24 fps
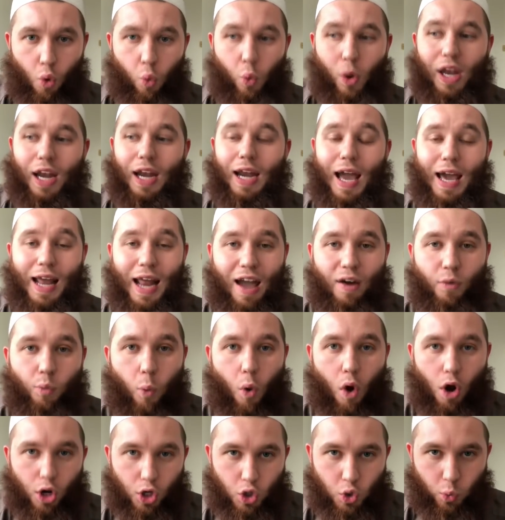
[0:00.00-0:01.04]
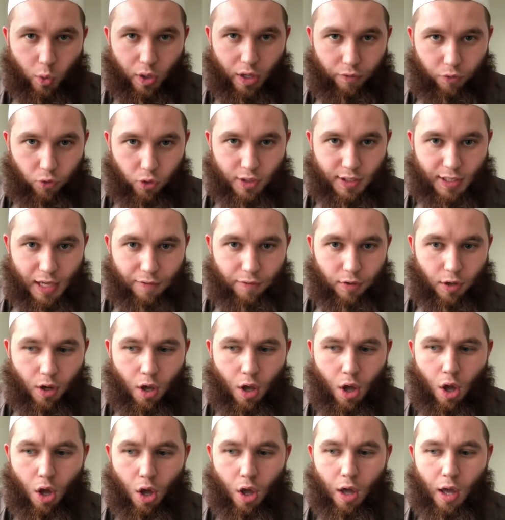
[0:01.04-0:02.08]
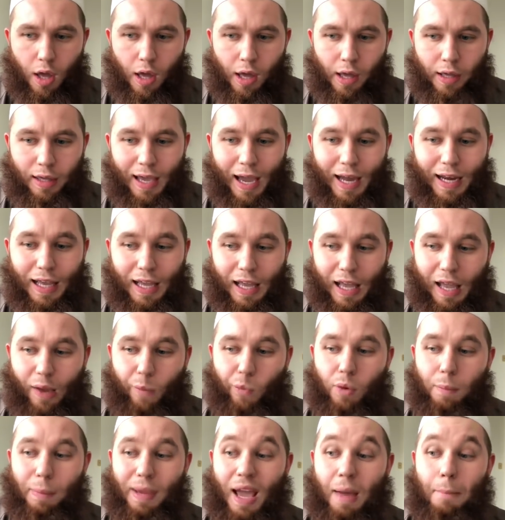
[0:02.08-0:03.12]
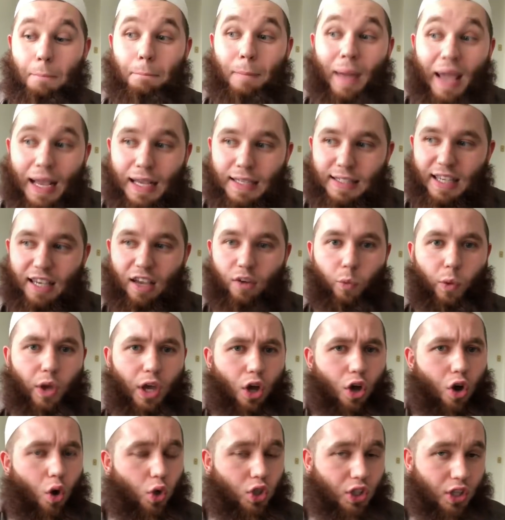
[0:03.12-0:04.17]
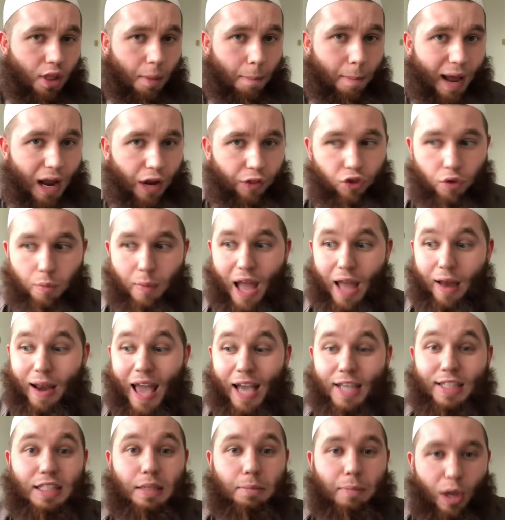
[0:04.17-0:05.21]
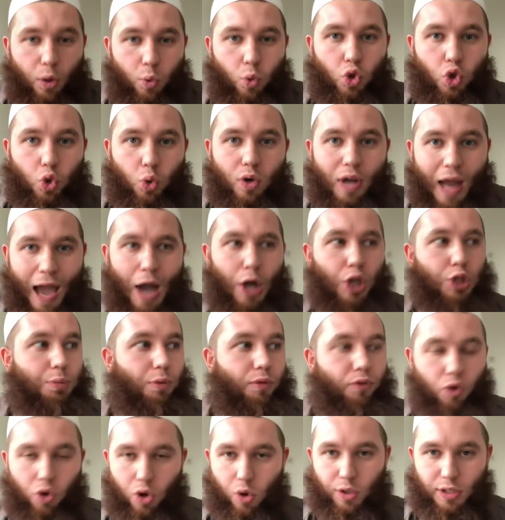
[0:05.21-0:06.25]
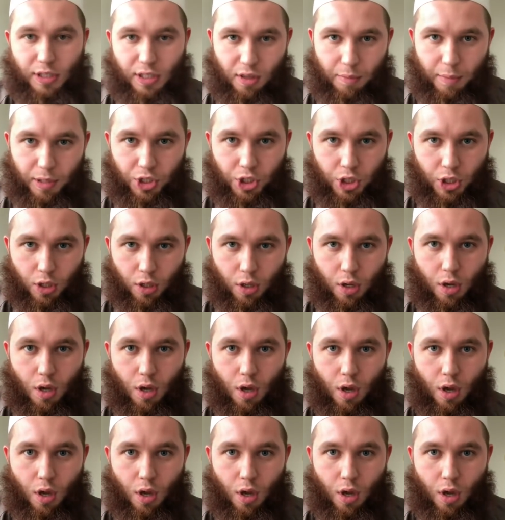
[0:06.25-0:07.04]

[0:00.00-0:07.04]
We did not have water 24/7. It would be amazing if we could go to the bathroom and actually make wudu in the house before going to the masjid.